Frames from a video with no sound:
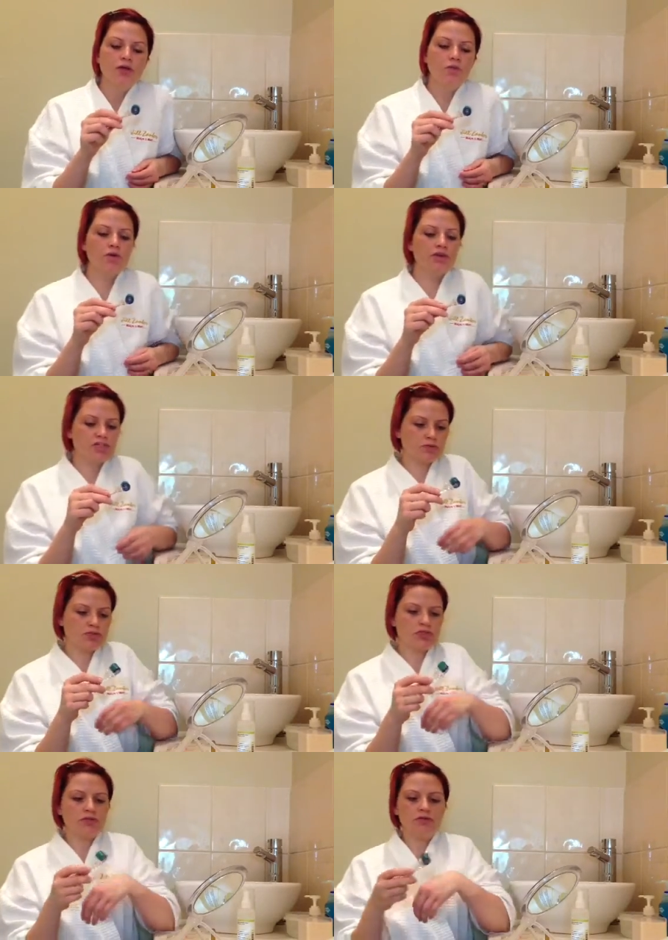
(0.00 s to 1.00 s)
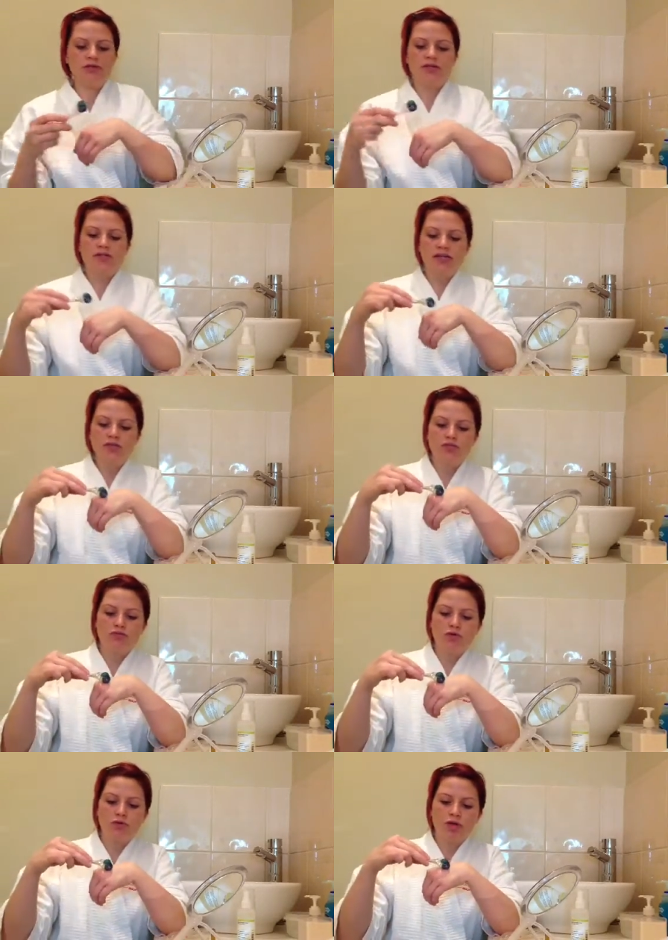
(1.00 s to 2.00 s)
What this will do is, as you
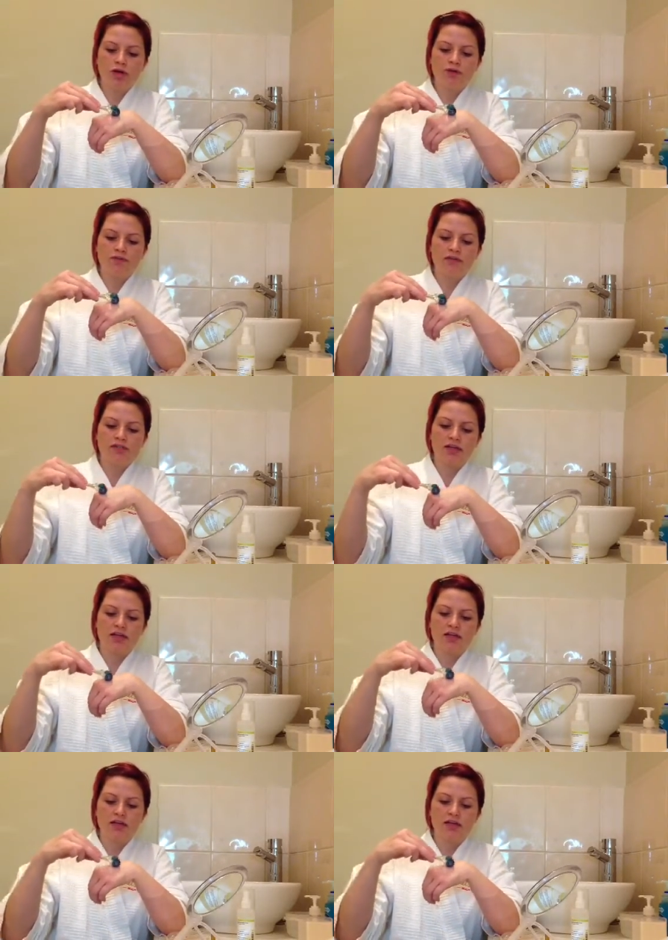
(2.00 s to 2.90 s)
roll it over the skin,